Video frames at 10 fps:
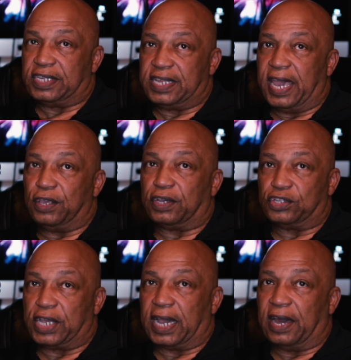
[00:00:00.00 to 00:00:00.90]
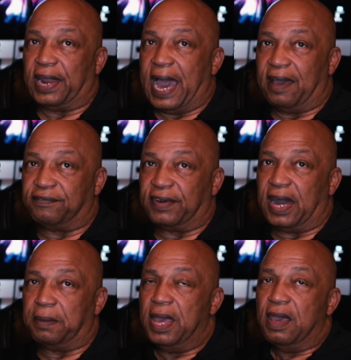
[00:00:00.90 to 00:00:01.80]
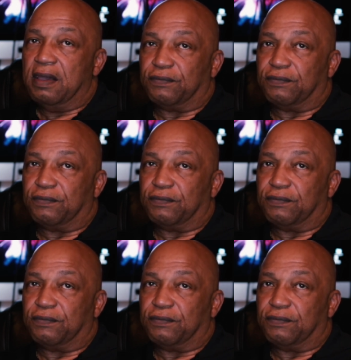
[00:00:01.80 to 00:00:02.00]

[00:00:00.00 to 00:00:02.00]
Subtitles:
today, you can check out iVibe.